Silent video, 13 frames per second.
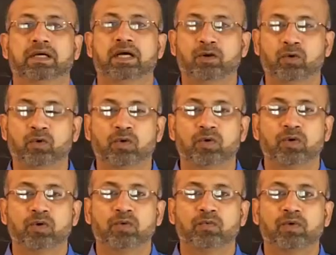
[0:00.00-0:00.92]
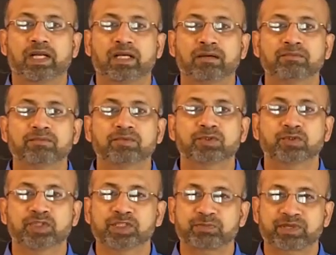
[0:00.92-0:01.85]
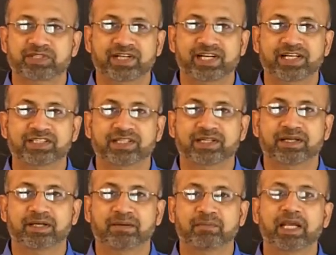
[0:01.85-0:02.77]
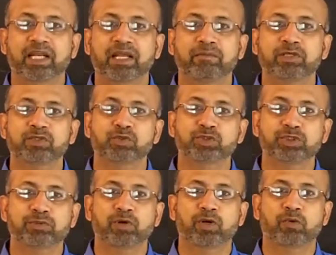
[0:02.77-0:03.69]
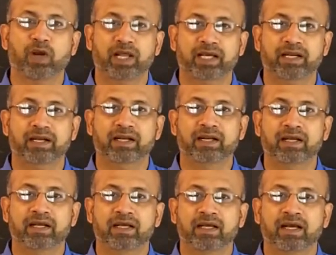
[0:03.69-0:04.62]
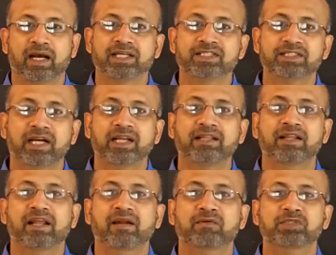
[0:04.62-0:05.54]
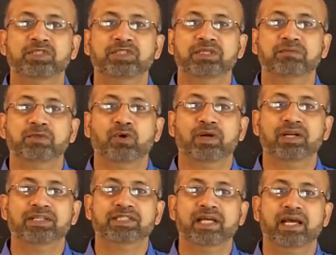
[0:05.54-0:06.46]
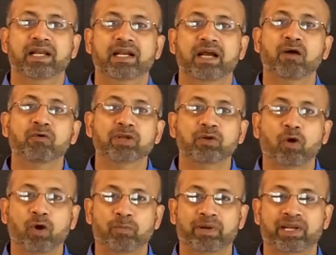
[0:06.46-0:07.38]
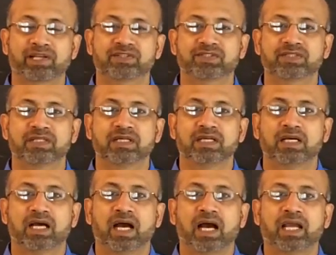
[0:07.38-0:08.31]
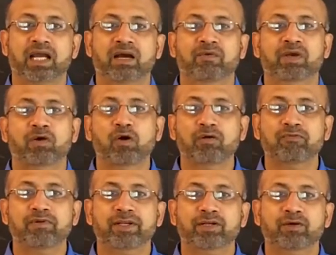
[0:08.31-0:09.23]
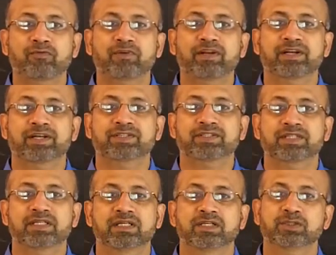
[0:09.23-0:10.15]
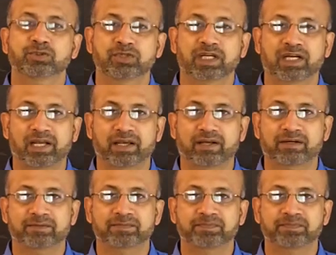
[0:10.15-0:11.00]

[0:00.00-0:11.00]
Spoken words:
Hello, welcome to this presentation. My name is Kunjumon Vadakkan. I study the nervous system to understand how it operates. I have a conflict of interest to declare.